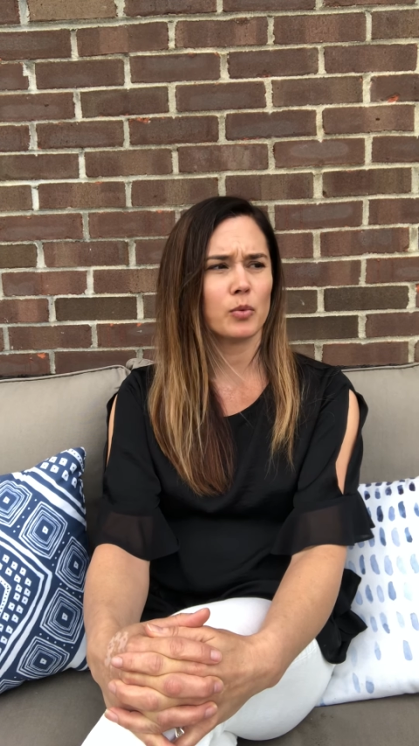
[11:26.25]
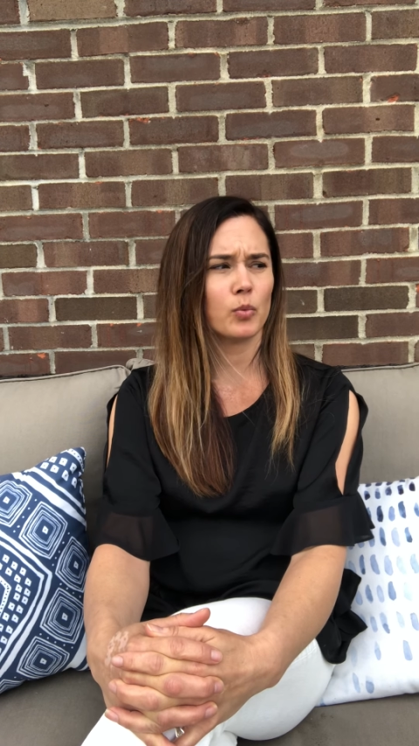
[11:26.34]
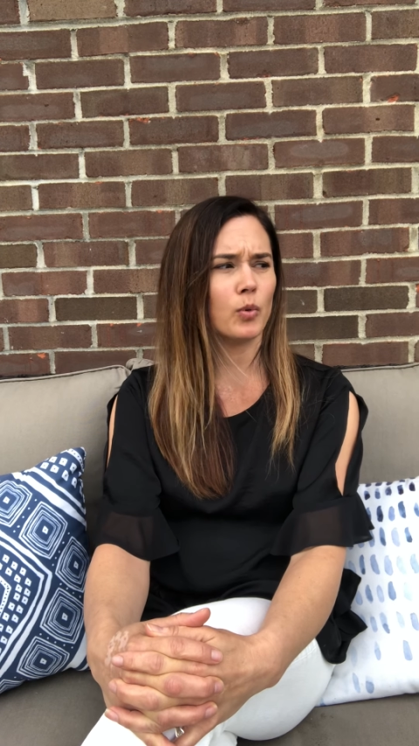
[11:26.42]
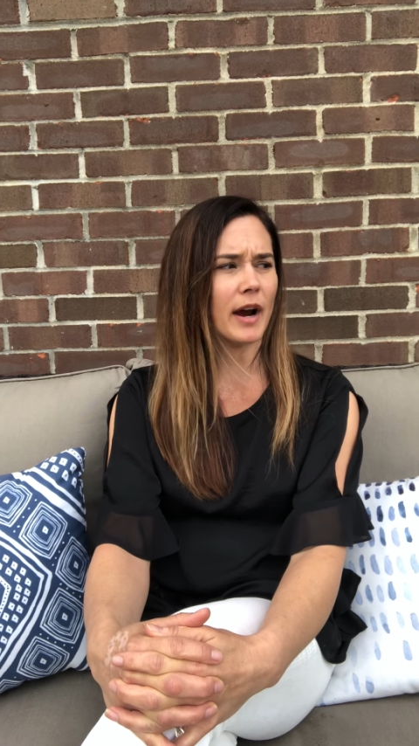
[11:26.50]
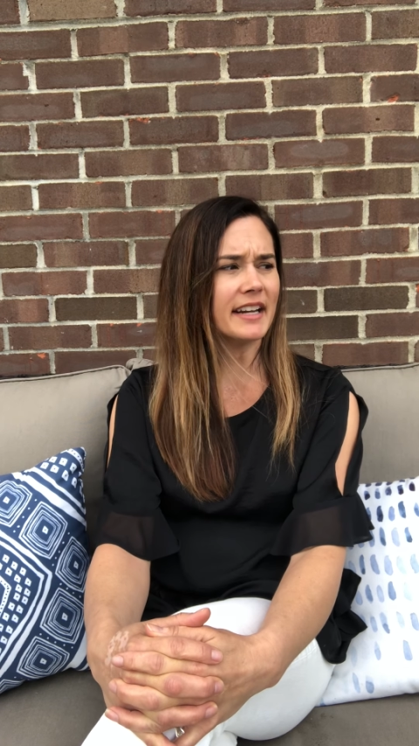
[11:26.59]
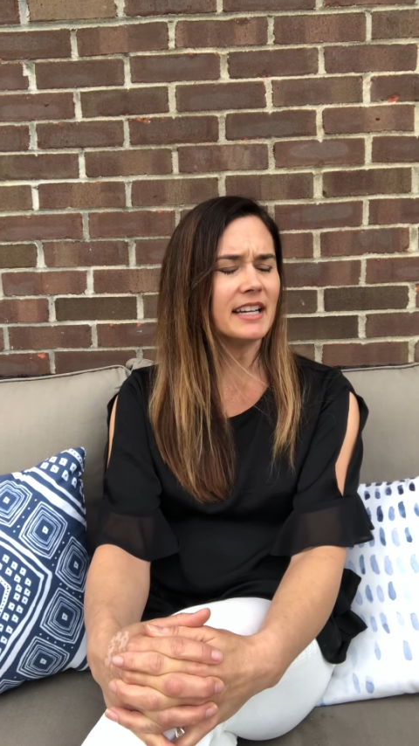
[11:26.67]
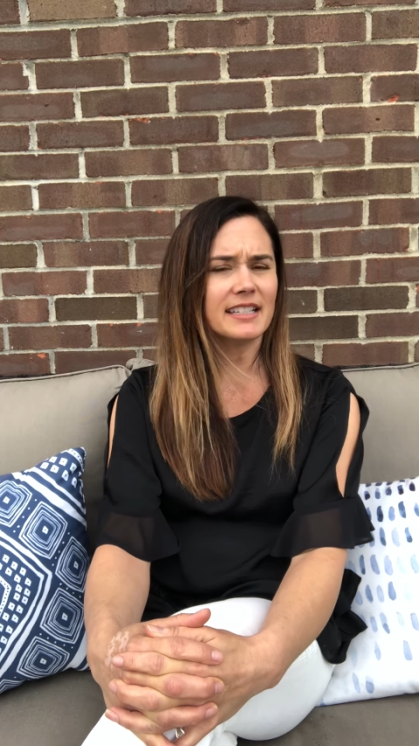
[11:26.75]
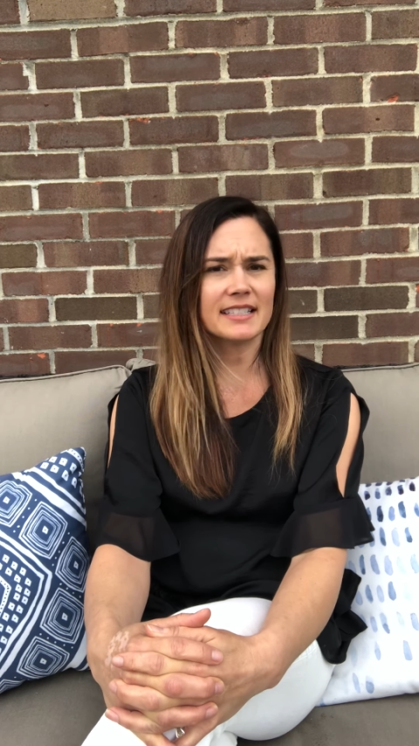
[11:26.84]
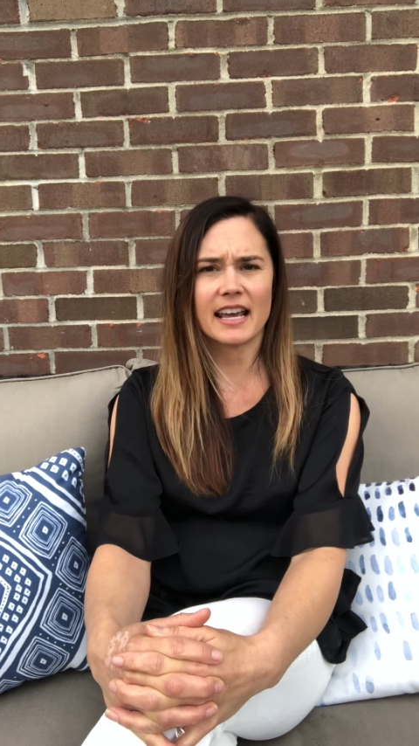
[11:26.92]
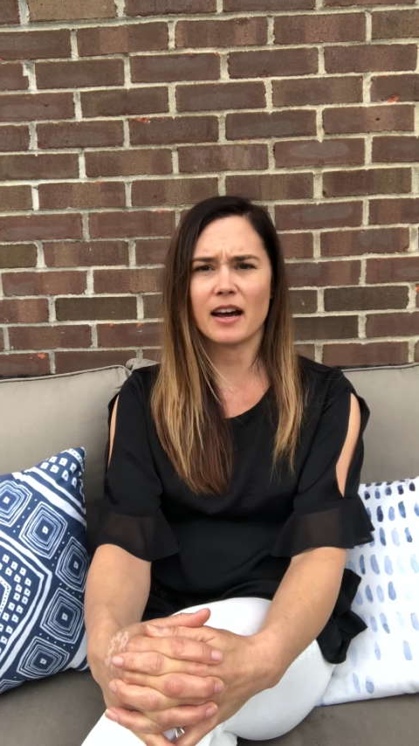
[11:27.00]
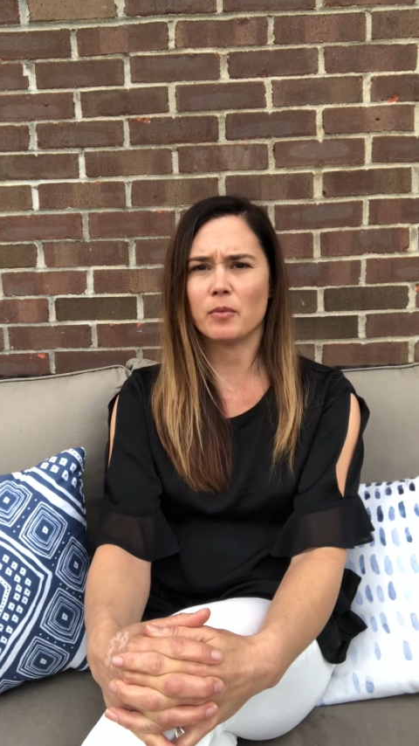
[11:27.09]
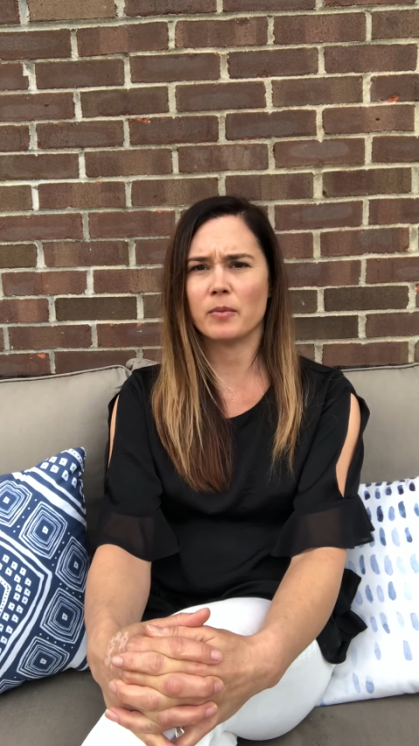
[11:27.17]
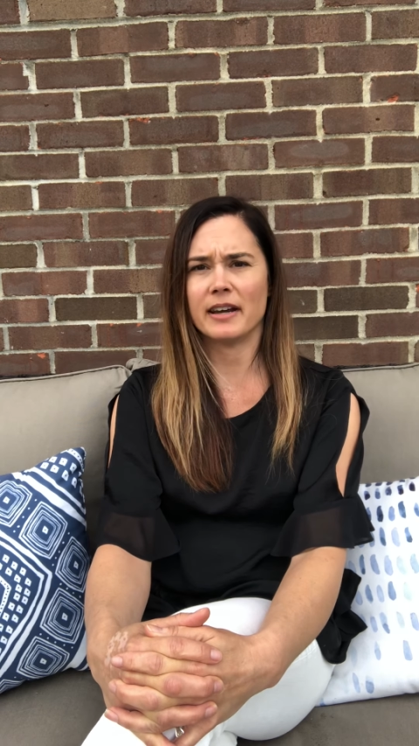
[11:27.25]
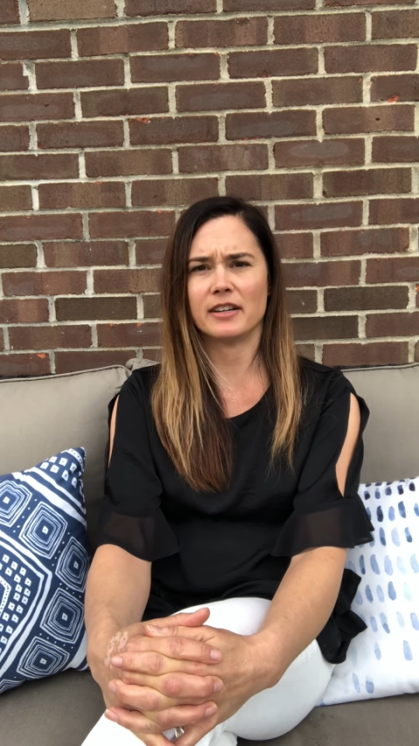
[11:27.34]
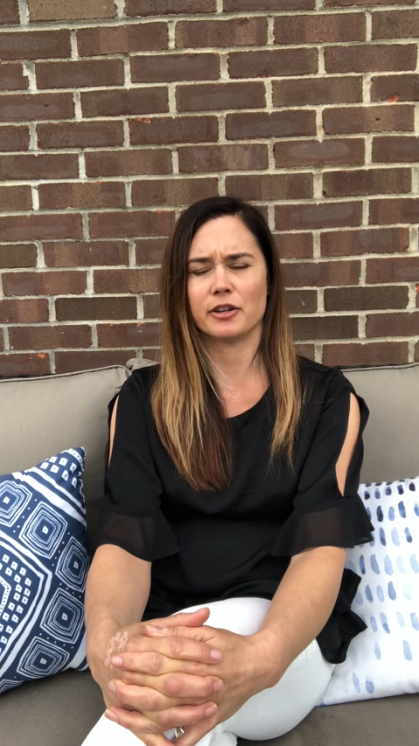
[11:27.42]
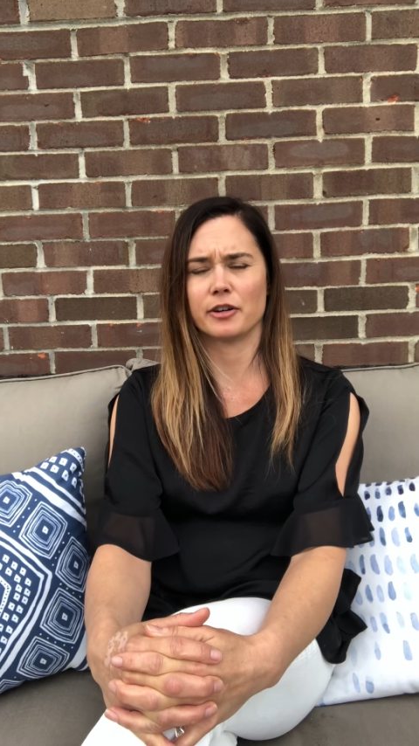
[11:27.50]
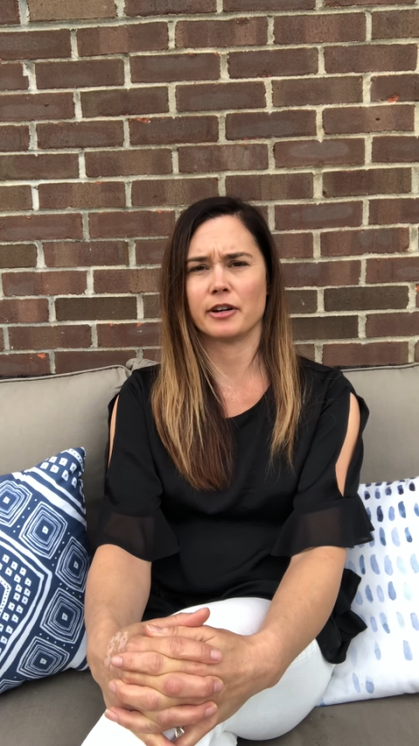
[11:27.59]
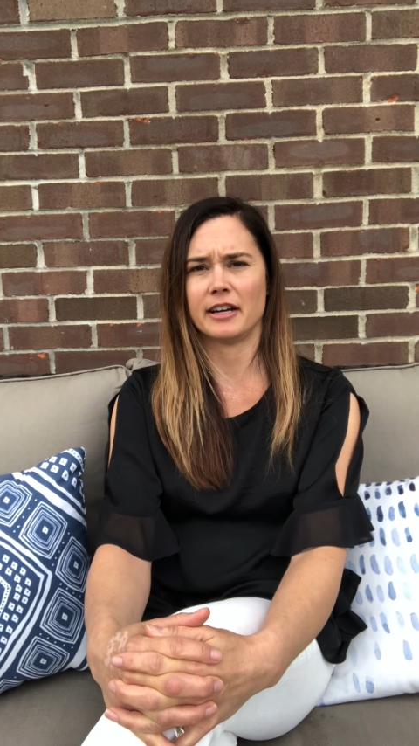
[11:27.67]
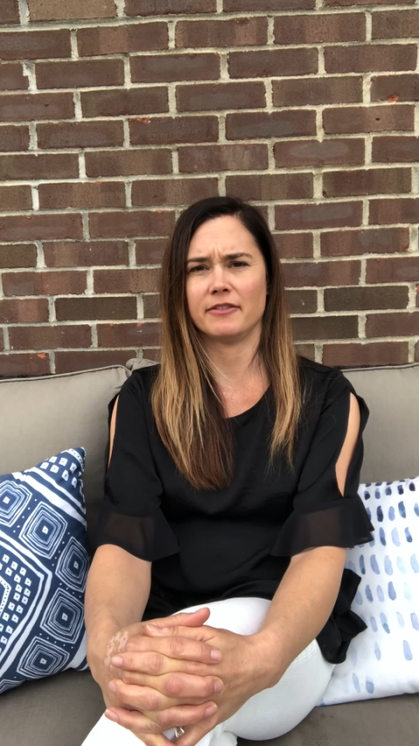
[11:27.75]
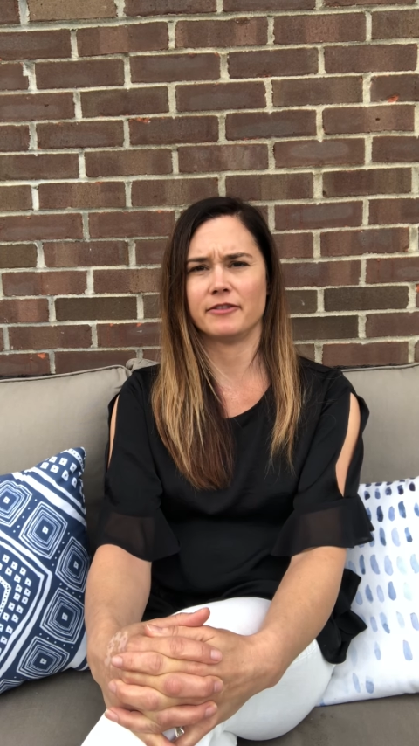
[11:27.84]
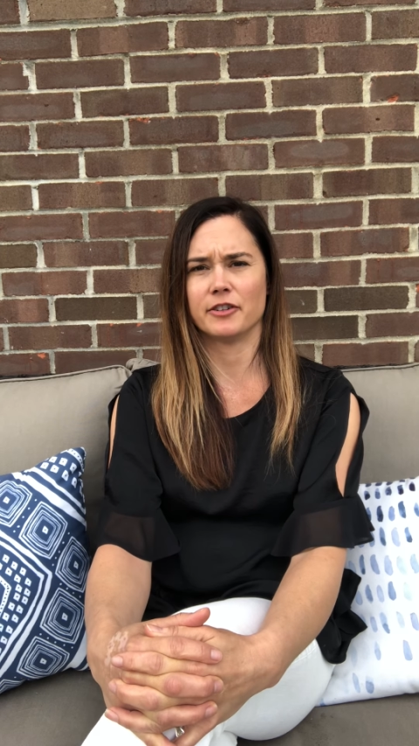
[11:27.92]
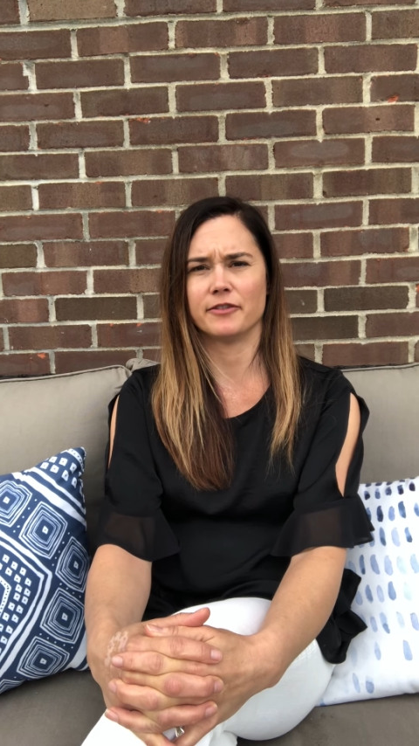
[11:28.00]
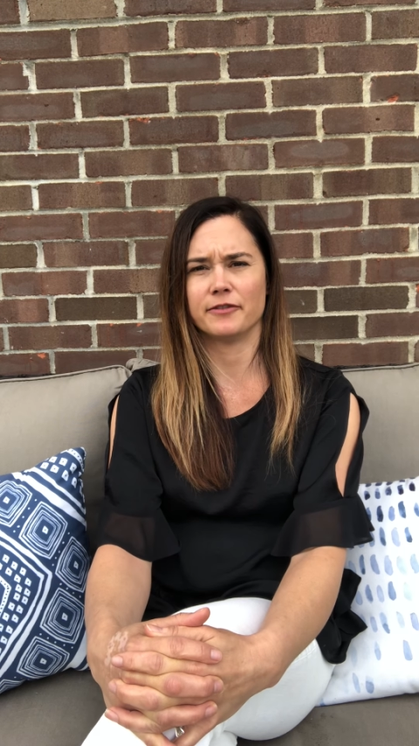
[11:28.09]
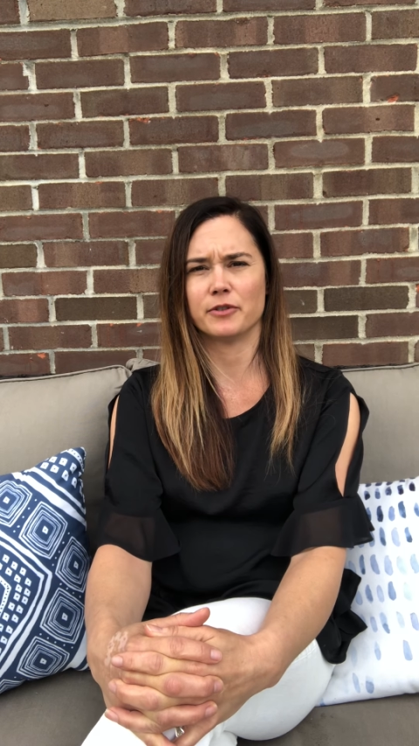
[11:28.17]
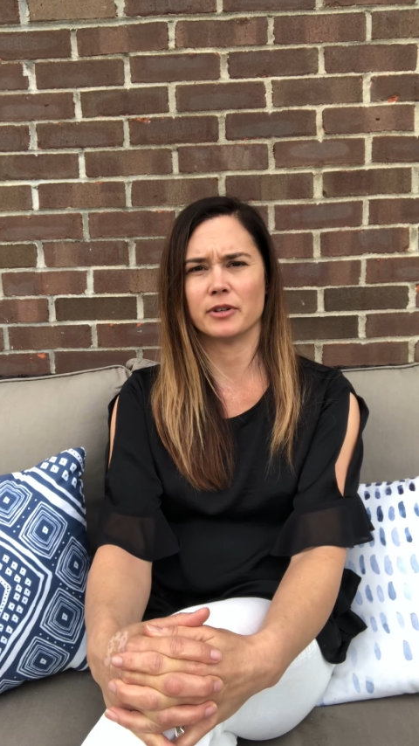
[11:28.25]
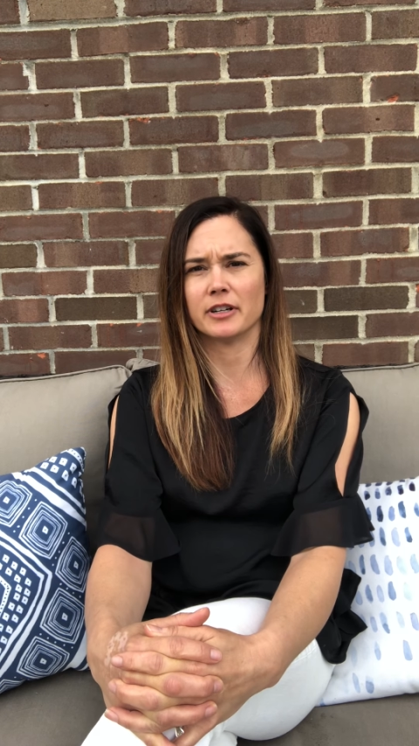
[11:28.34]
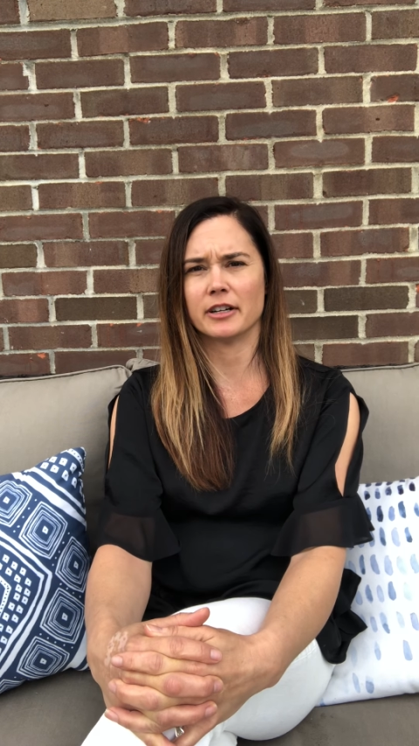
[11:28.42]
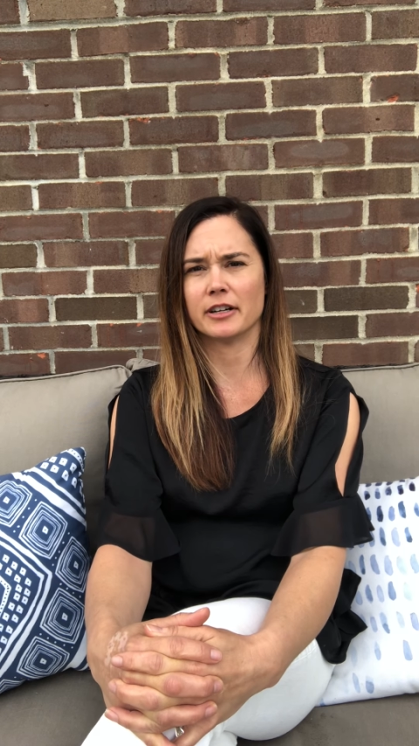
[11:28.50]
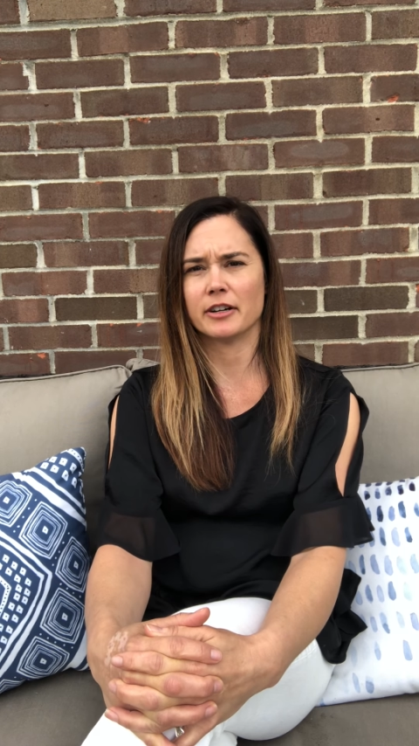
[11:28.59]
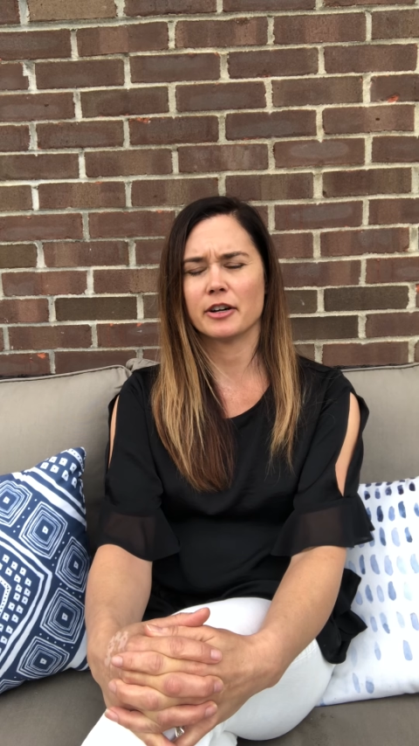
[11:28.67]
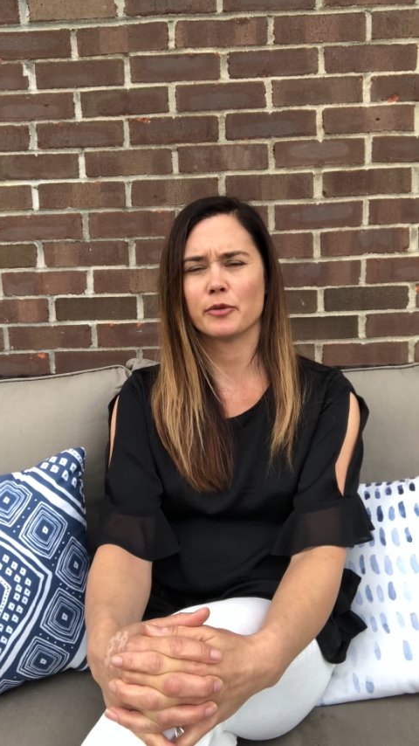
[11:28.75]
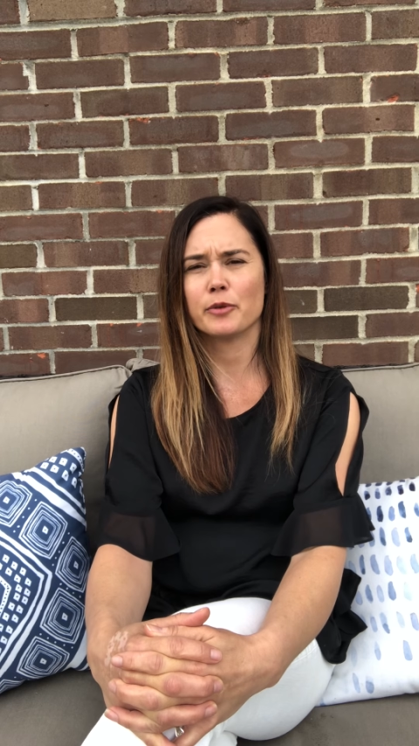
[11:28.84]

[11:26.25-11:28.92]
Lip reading: writing down what you're grateful for,